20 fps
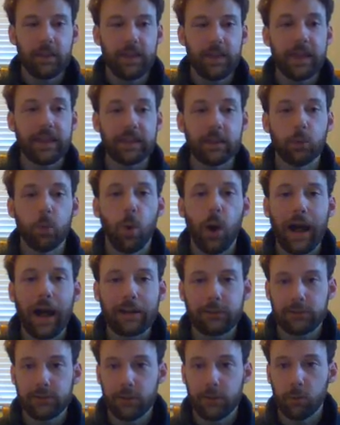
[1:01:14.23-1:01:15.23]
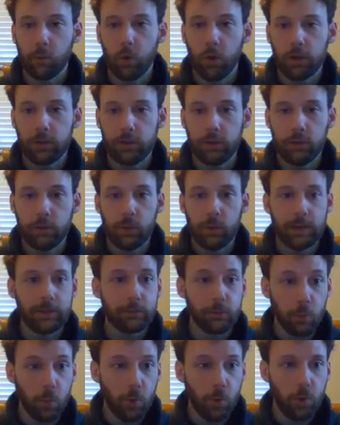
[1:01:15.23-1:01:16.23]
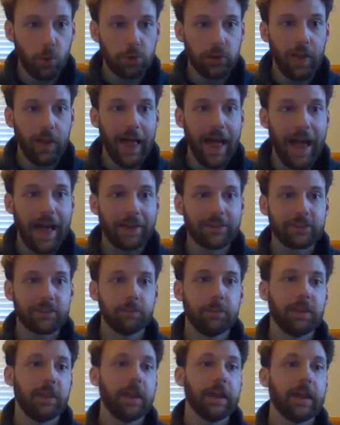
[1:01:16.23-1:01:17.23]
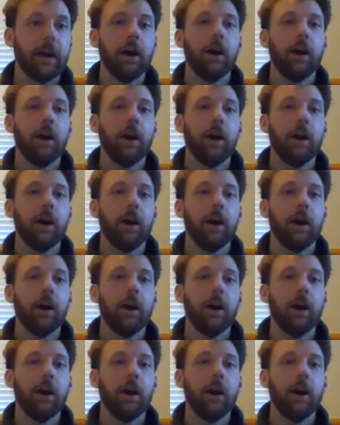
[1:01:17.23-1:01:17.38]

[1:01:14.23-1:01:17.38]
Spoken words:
They can watch someone who is world-class and be like,